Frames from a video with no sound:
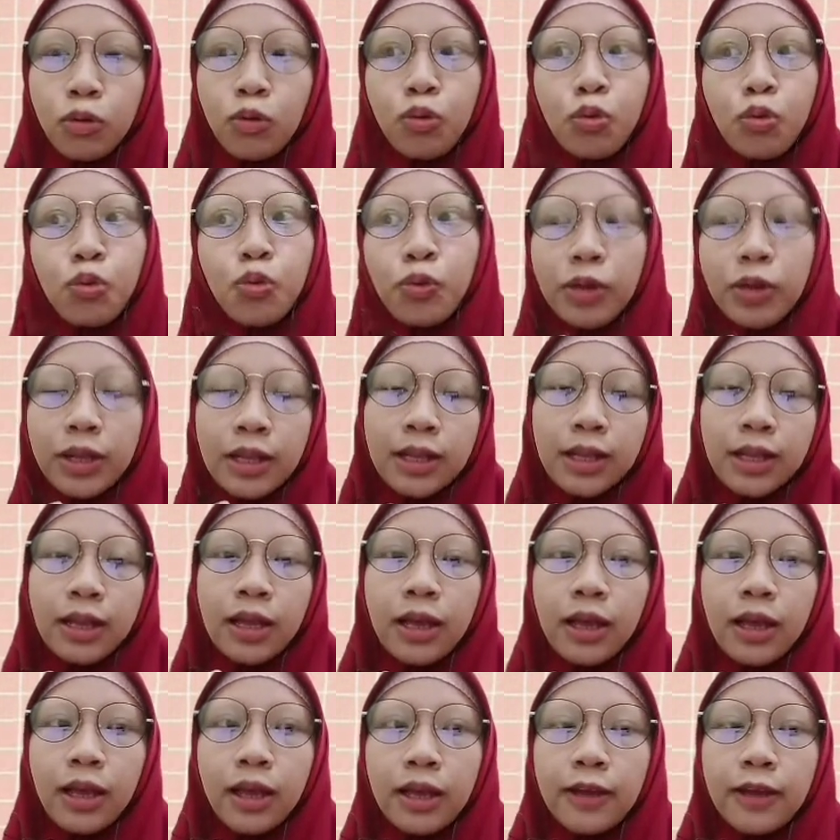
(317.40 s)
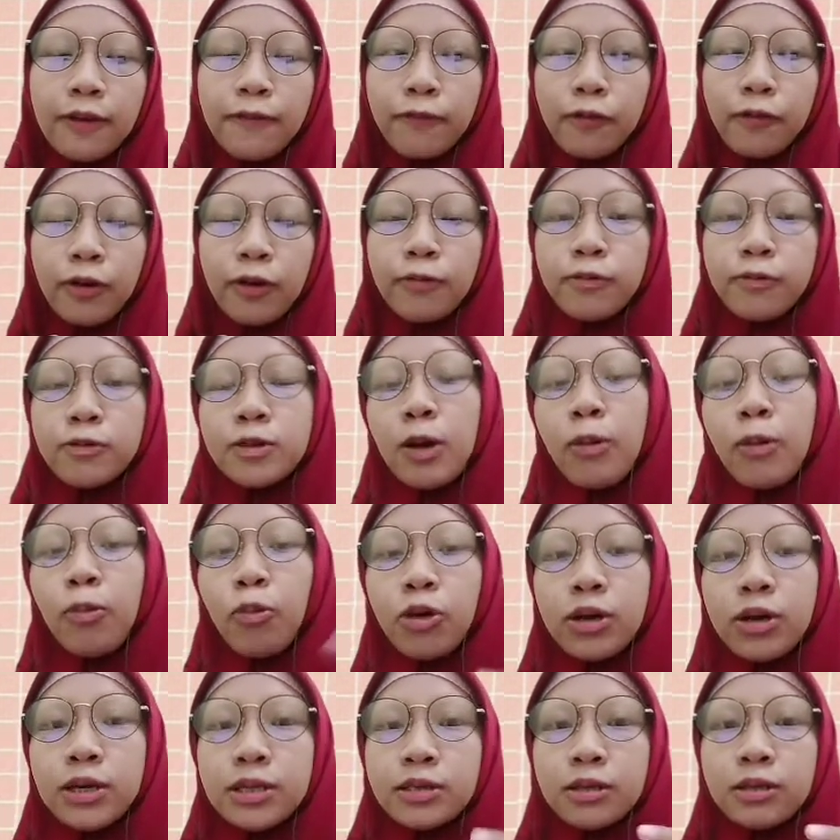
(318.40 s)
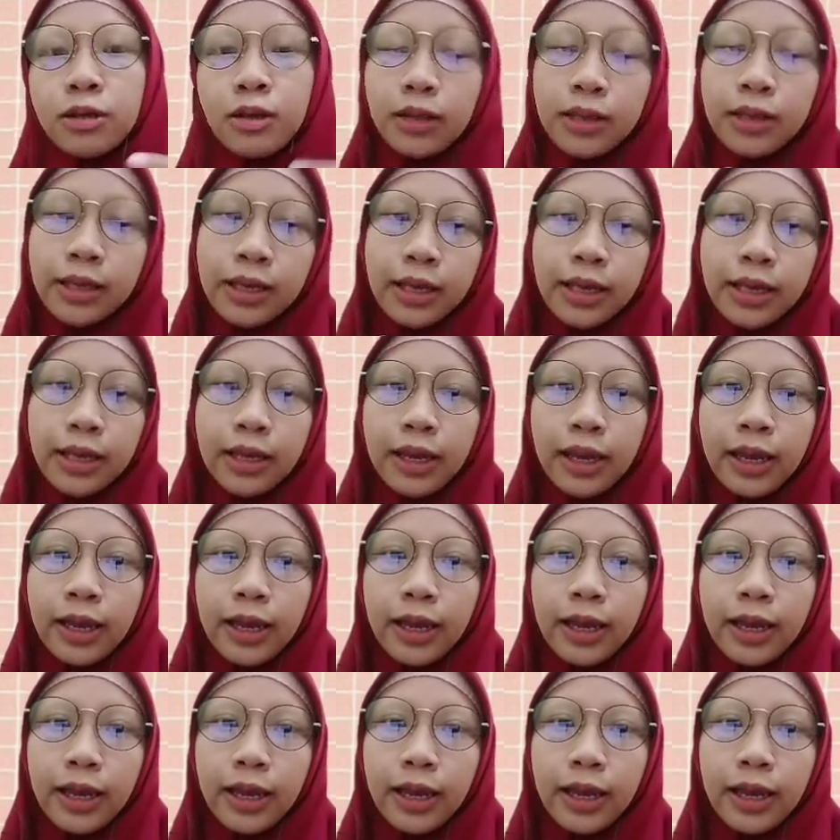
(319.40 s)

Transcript: who will, if someone is talking